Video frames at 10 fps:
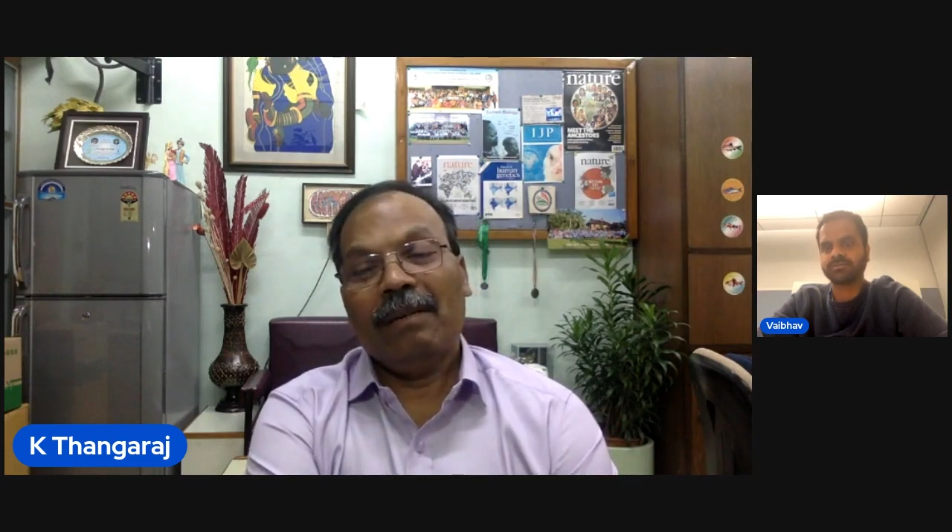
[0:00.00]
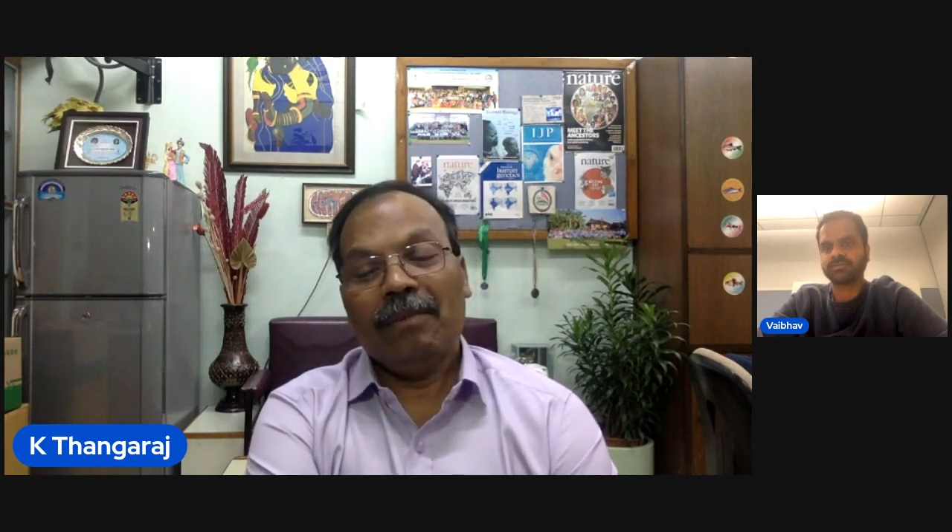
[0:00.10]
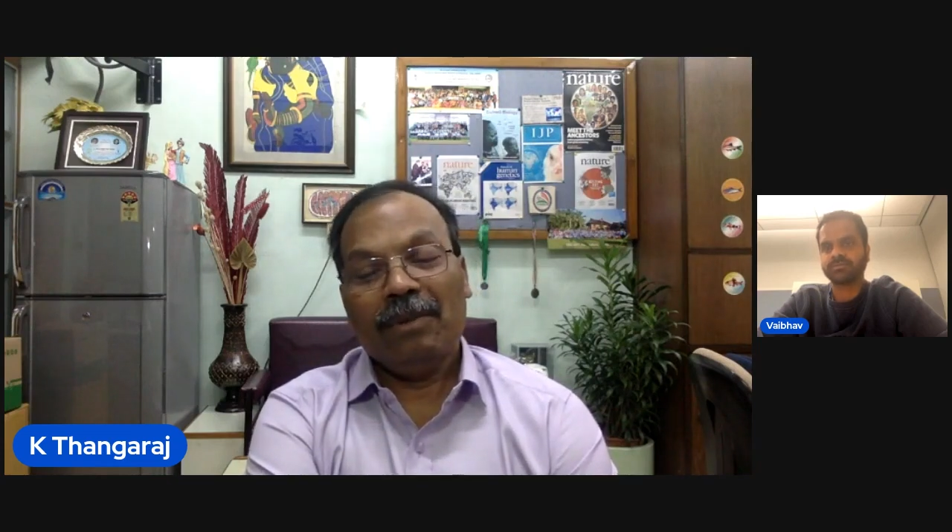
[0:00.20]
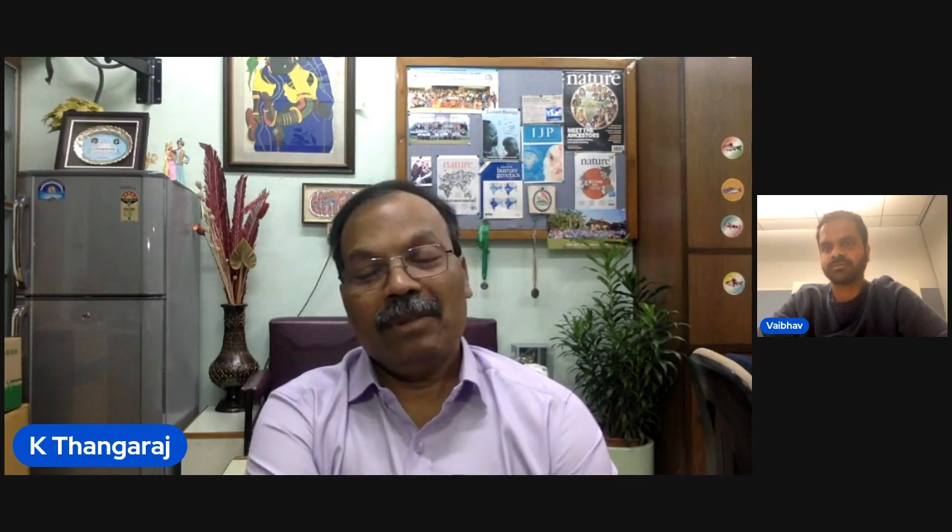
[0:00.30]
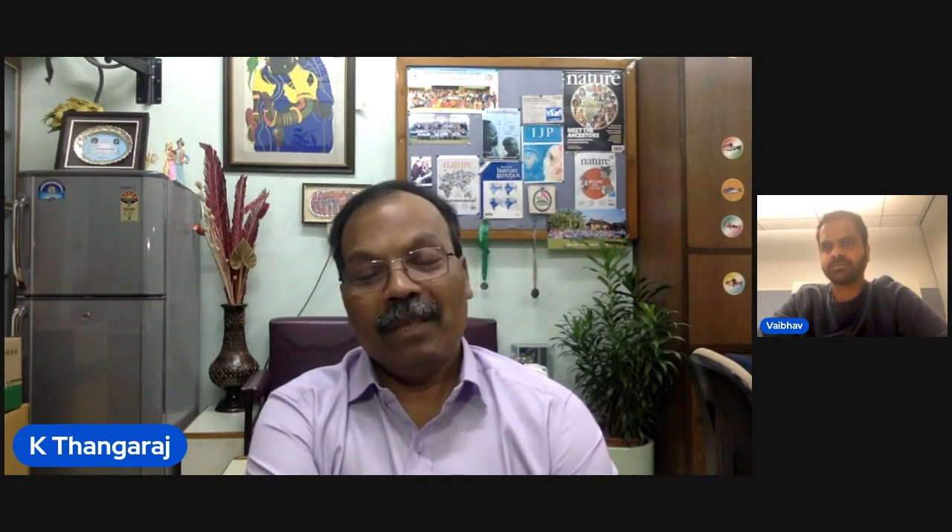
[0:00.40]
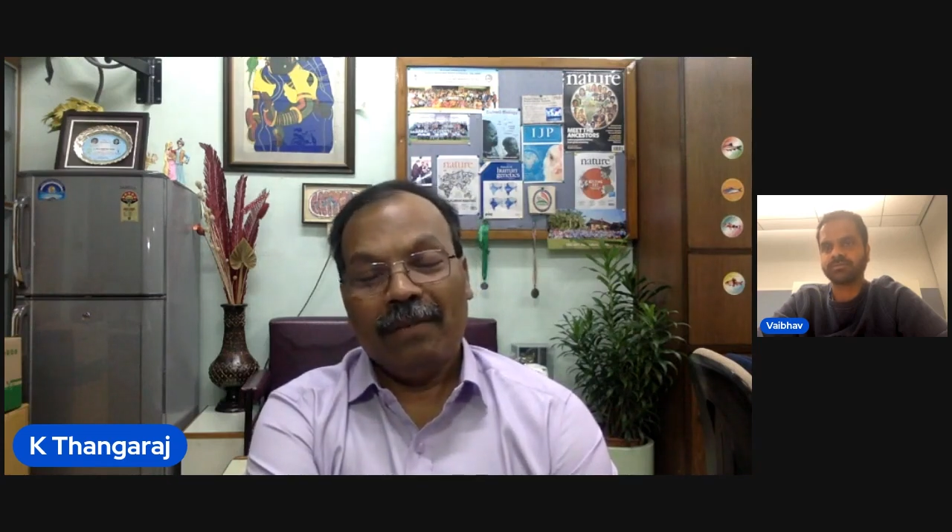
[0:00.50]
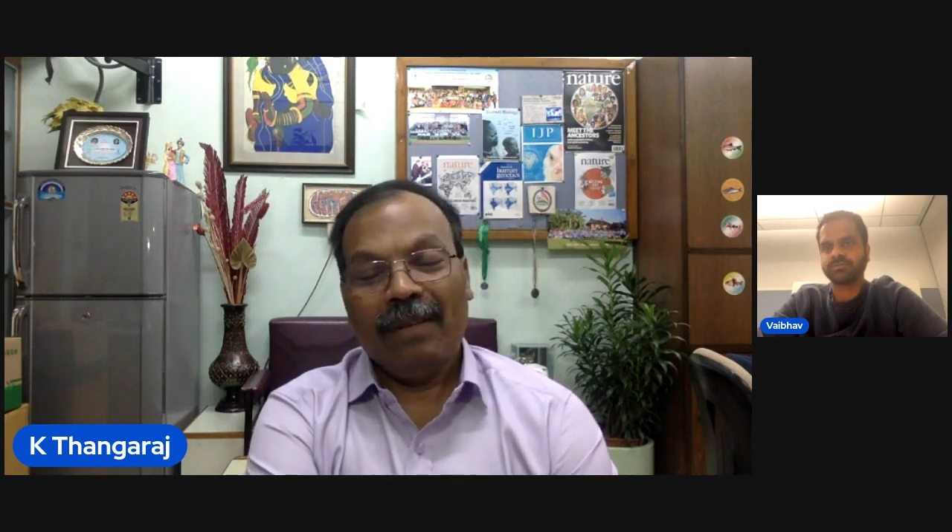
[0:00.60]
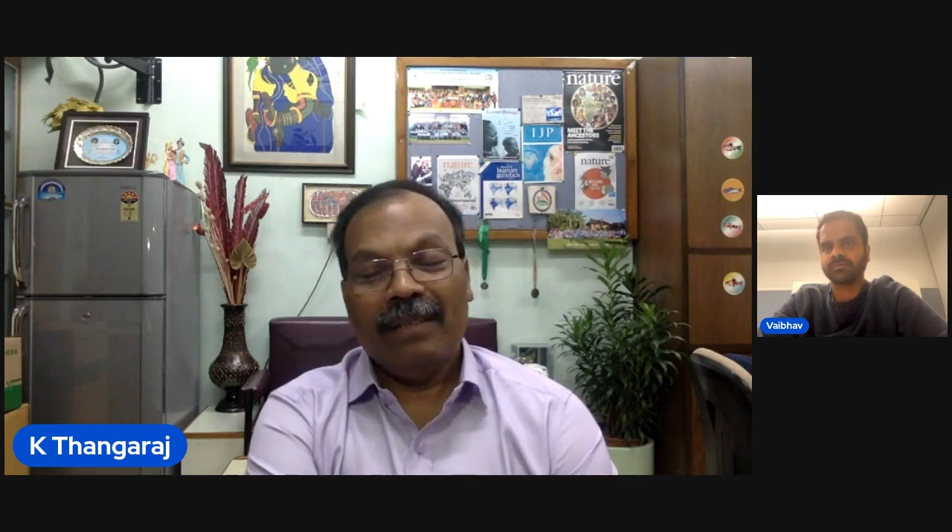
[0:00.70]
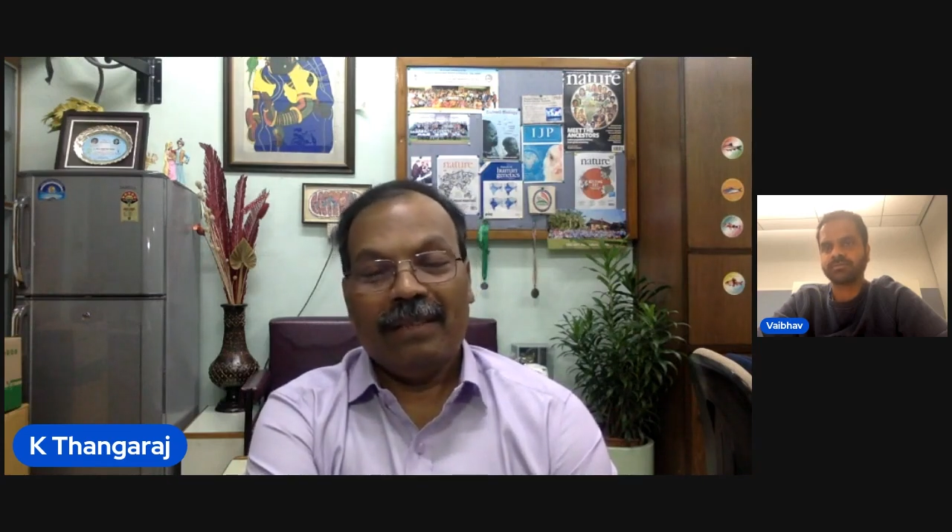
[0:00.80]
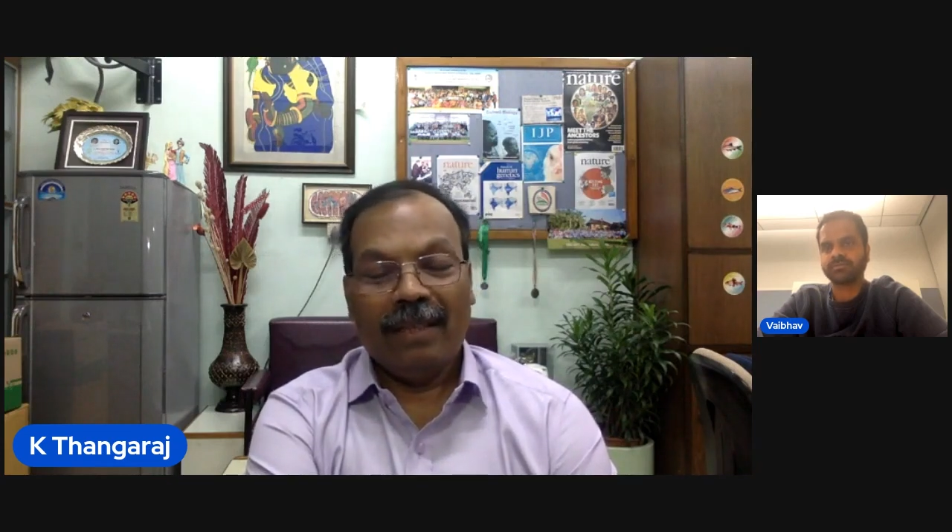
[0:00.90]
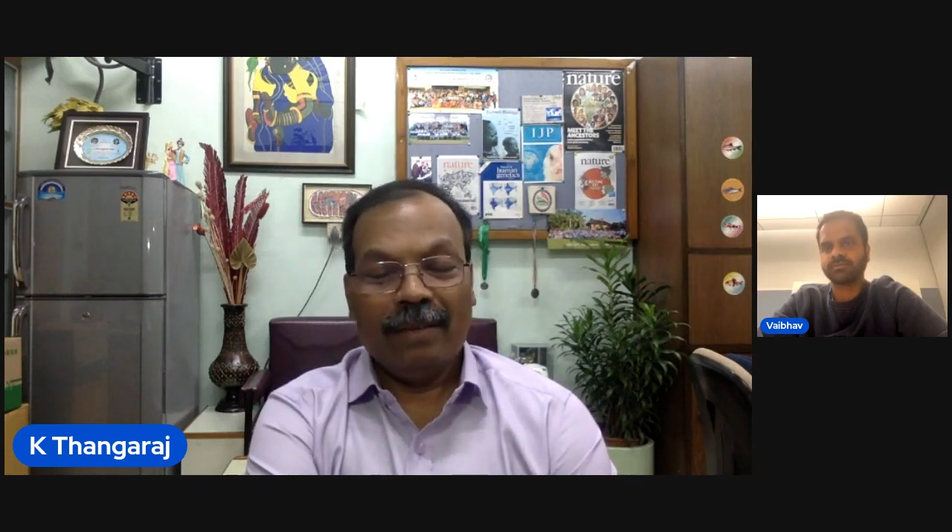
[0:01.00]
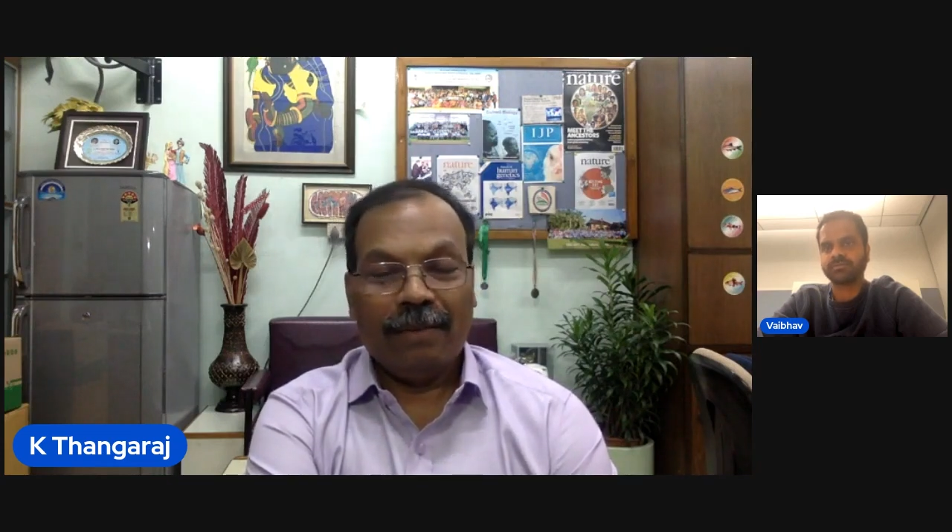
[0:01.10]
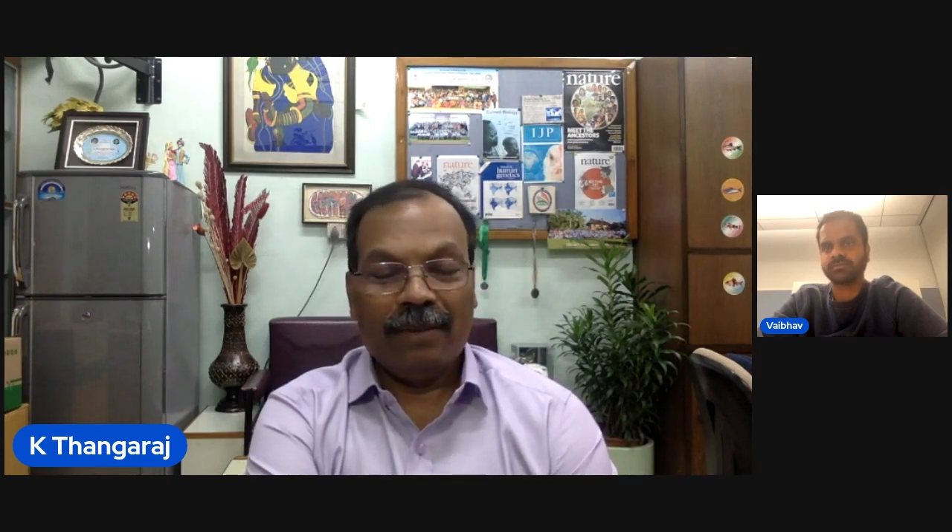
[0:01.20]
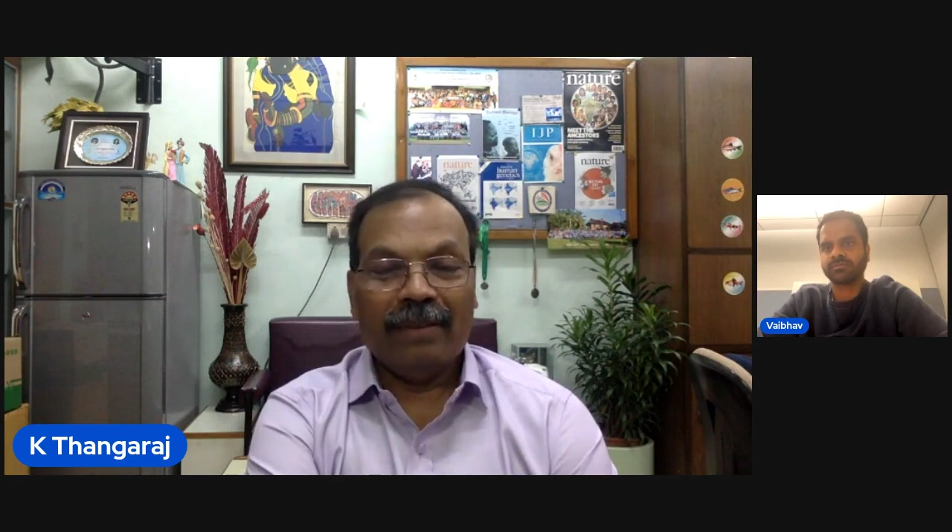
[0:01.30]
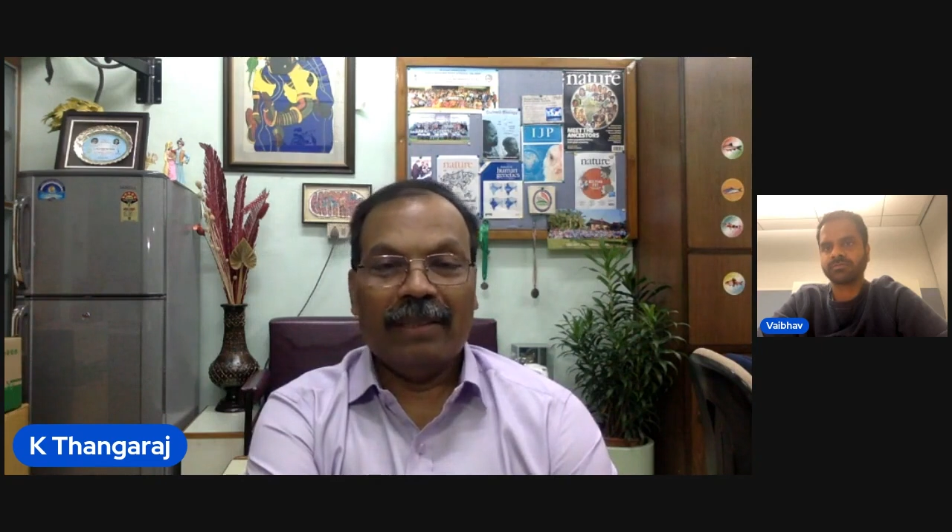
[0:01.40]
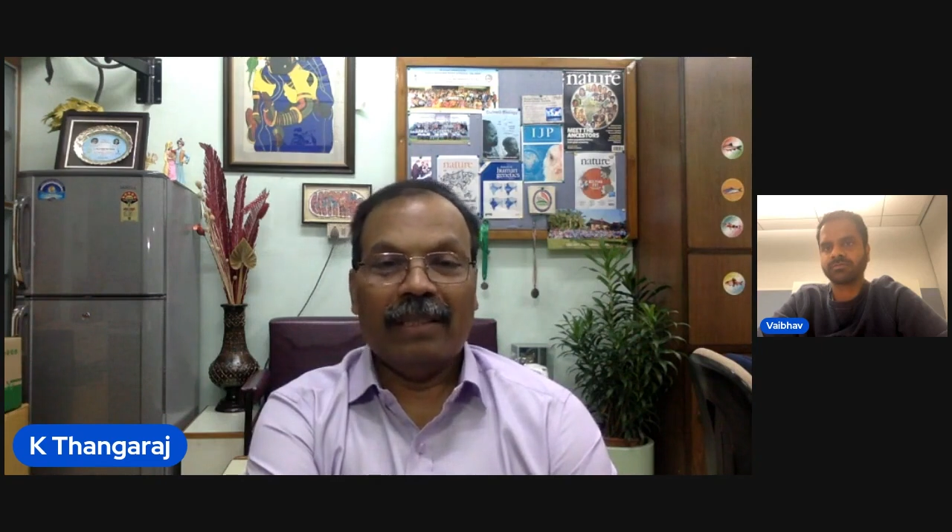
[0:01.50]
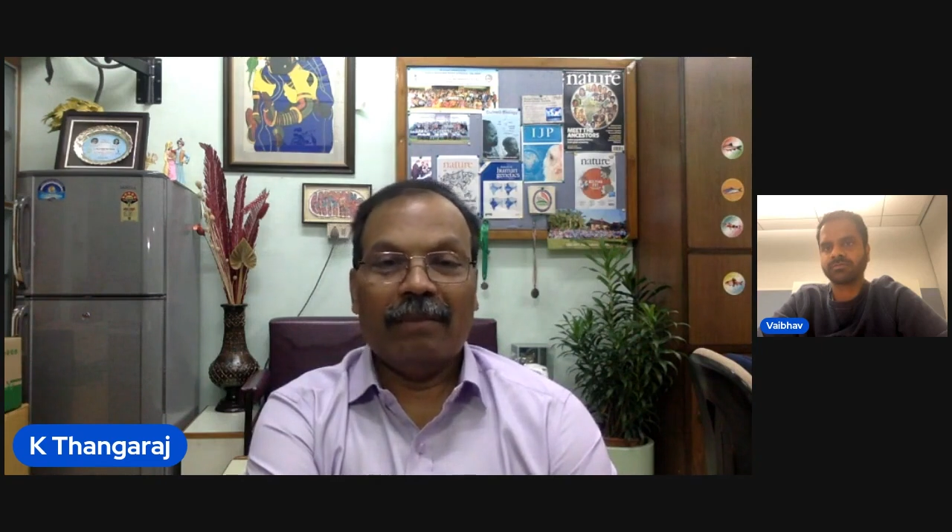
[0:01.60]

almost every state forensic